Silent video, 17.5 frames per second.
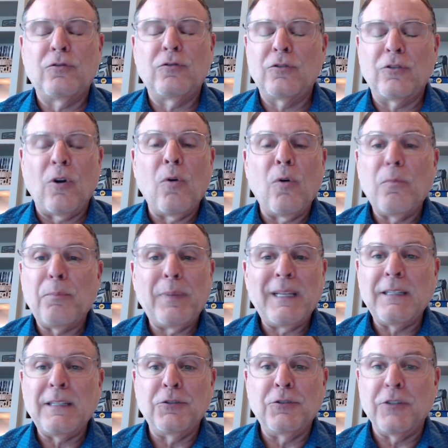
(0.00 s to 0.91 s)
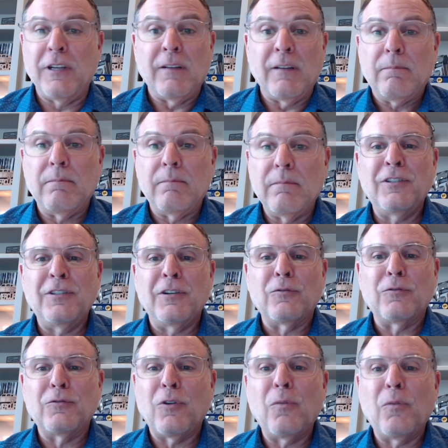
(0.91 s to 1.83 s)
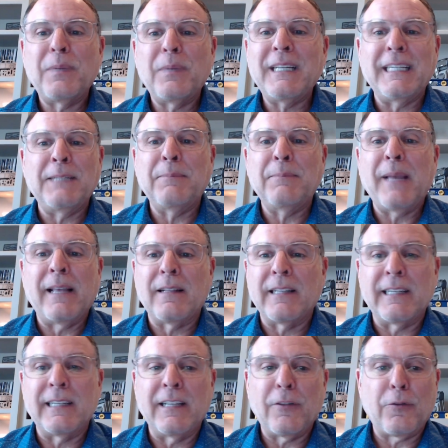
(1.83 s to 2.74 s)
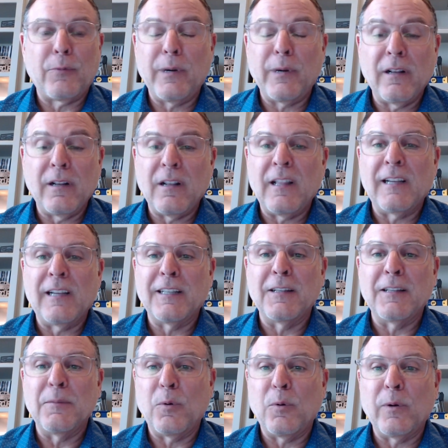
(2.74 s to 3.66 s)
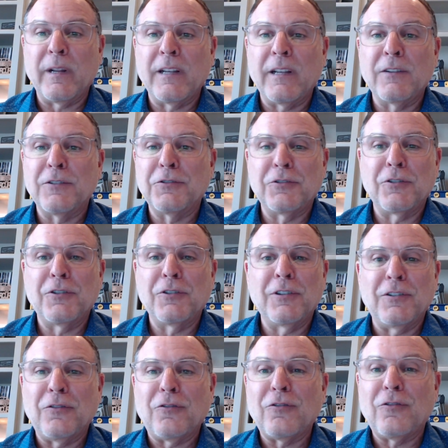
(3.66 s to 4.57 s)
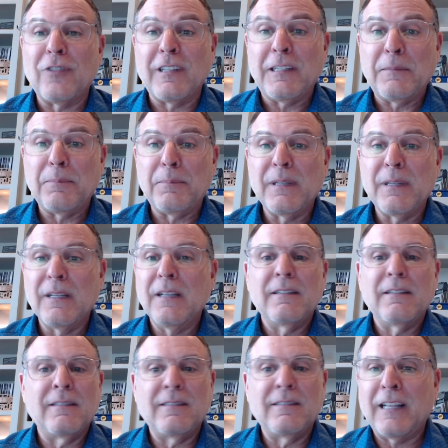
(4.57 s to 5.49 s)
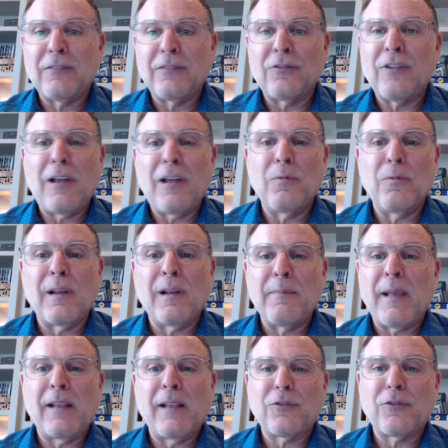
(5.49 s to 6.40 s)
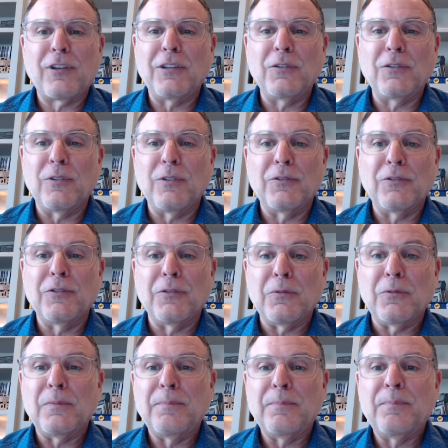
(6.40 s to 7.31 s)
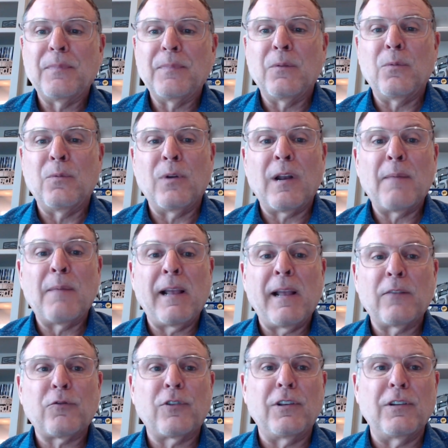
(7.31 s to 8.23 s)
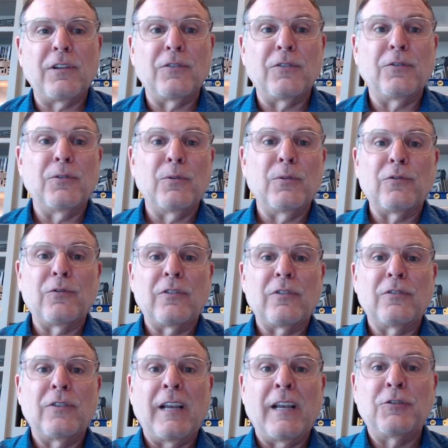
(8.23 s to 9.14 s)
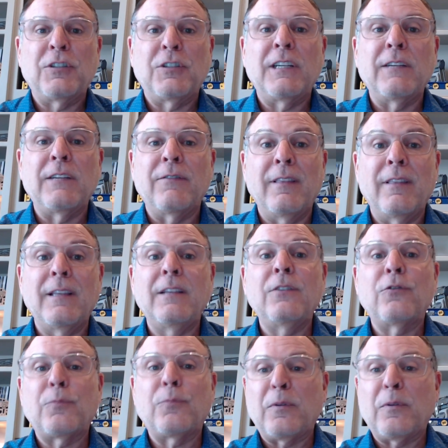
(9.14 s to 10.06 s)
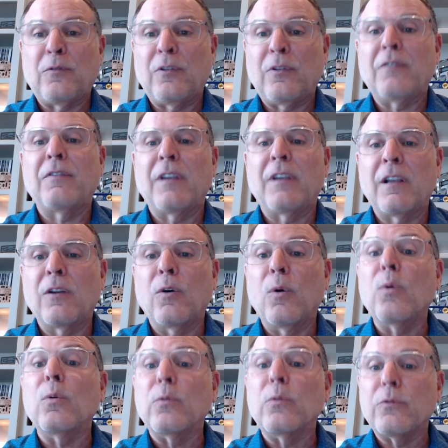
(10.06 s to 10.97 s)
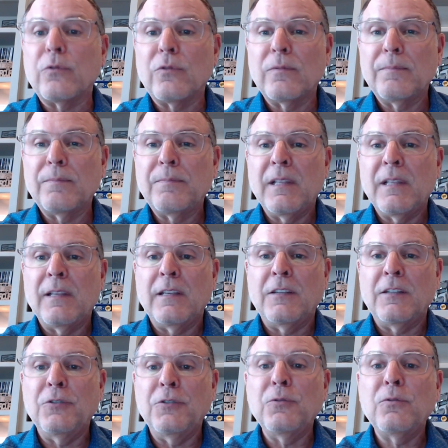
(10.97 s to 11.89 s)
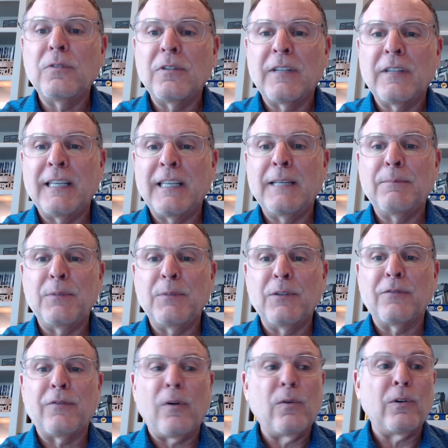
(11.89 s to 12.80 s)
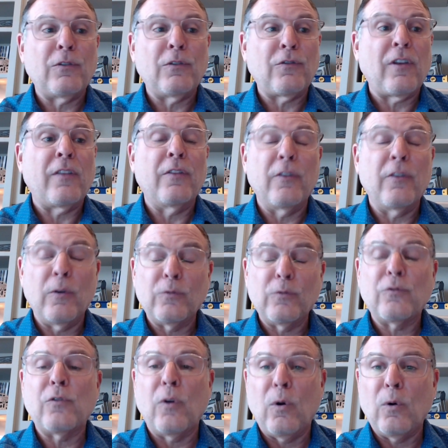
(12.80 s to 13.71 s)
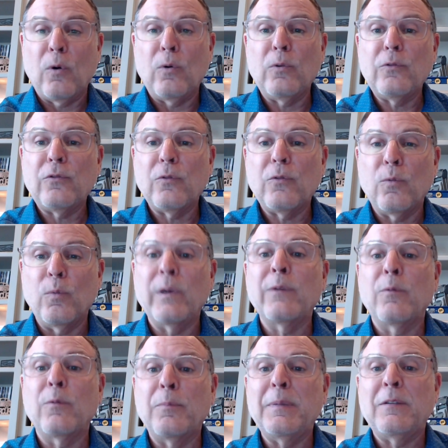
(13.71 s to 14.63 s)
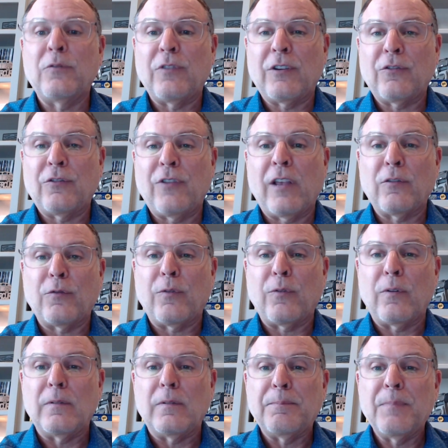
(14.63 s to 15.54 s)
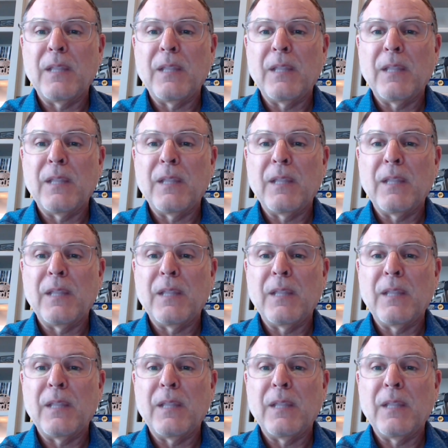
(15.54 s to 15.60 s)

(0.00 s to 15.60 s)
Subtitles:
Don't be Jim. Don't be emailing at 3:00 in the morning because you couldn't sleep. That's not what I'm asking you to do. What I'm asking you to do is achieve these specific goals. You keep your focus on those goals, we will be successful.